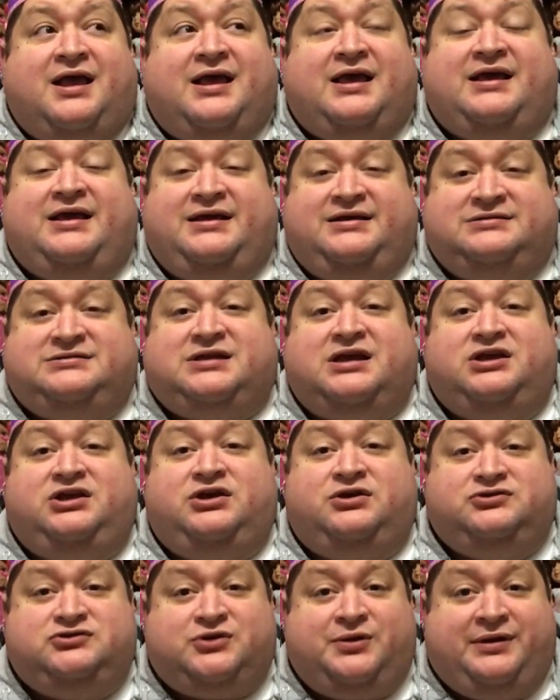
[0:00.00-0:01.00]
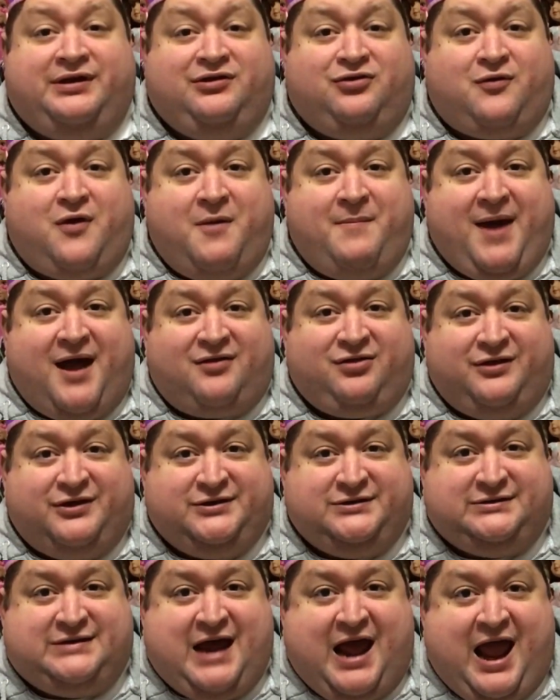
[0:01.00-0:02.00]
is usually Throwback
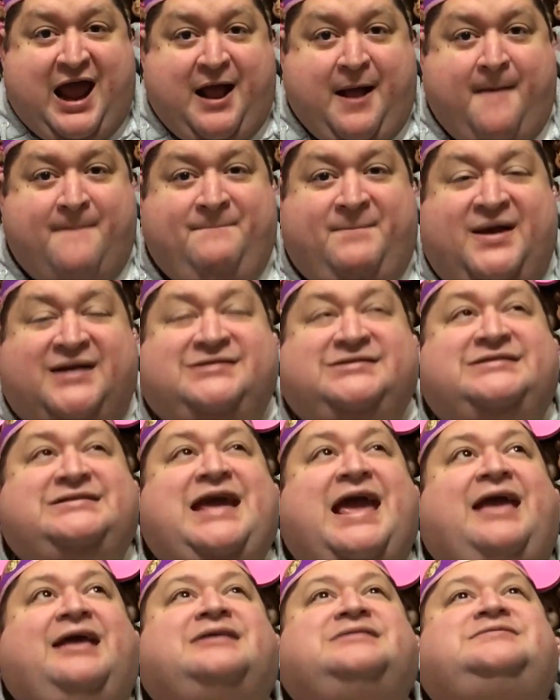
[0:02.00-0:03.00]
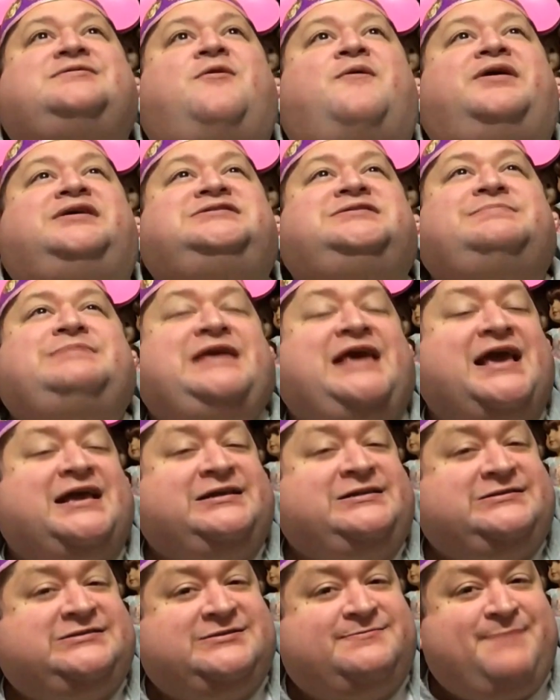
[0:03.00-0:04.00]
Thursday, but today is going to be
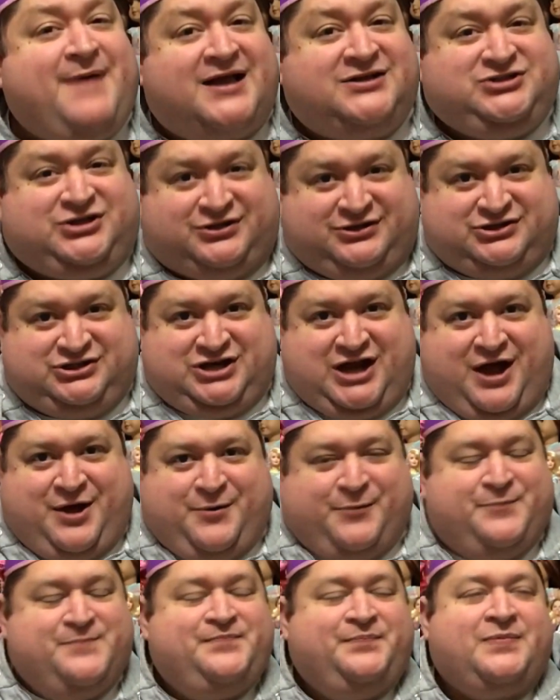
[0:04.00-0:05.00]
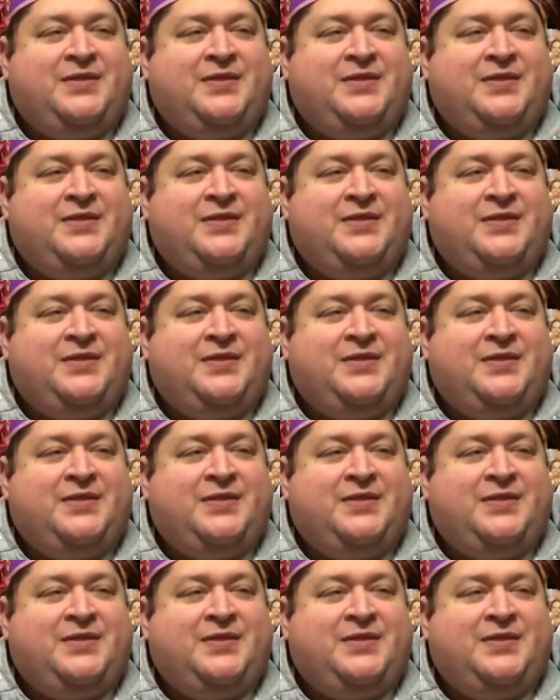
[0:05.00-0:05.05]
a special show.